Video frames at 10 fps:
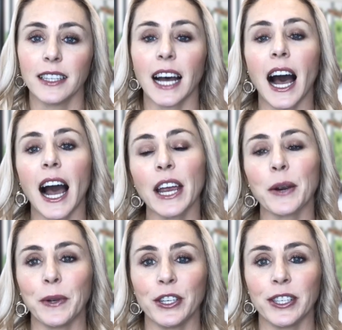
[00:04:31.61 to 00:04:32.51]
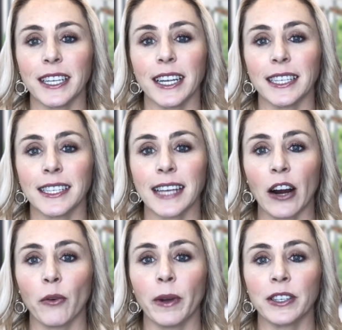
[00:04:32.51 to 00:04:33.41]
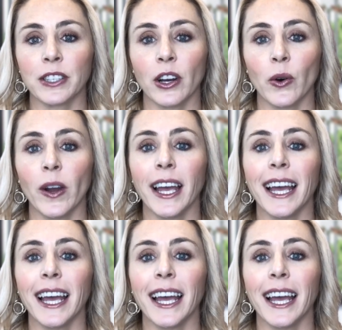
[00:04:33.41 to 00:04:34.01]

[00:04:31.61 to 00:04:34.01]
The Hyatt Regency in Sacramento